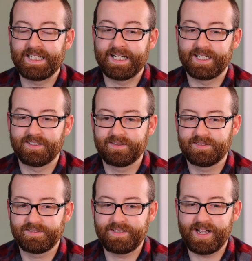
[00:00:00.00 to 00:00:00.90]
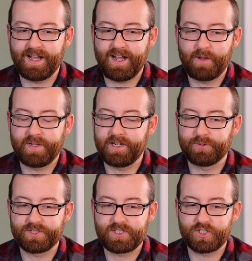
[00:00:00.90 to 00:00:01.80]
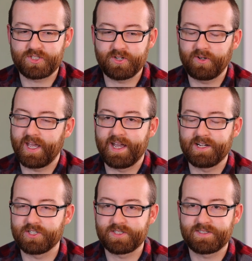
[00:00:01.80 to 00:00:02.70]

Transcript: Yeah. I mean, it was just okay.